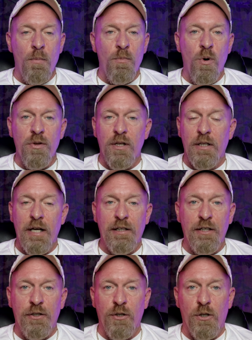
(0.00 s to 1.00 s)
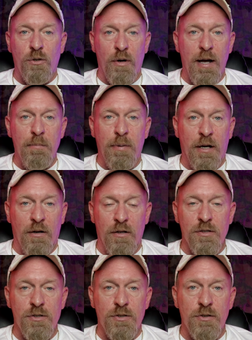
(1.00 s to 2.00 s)
more than likely your
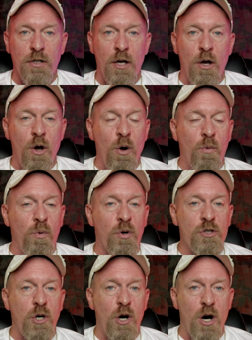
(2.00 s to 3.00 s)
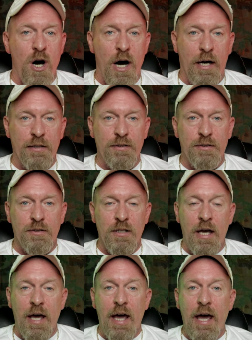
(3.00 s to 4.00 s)
grandparents were taught,
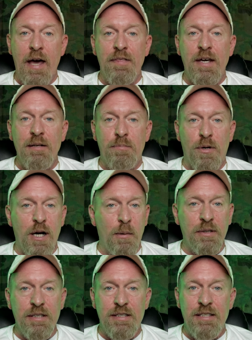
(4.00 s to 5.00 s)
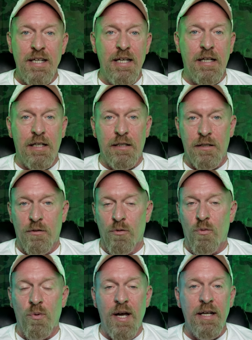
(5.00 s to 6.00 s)
and they probably did it,
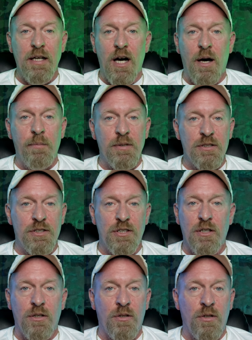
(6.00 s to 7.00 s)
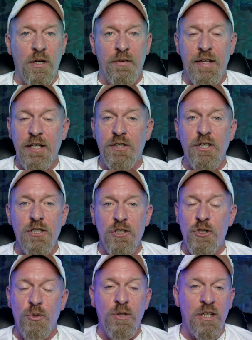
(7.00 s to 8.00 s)
right up until they
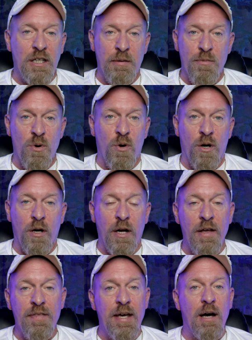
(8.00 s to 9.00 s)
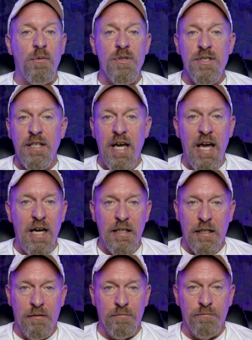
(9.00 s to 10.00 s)
couldn't do it anymore, and that was
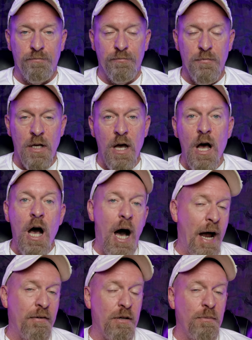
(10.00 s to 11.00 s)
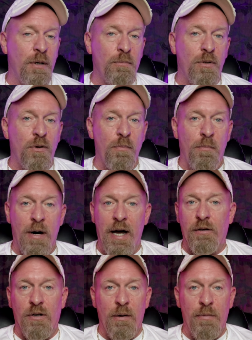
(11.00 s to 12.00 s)
canning. I remember
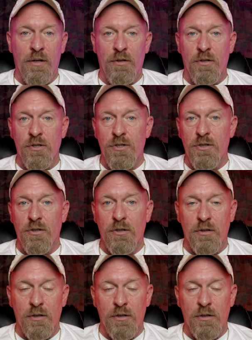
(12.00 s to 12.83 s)
my grandmother's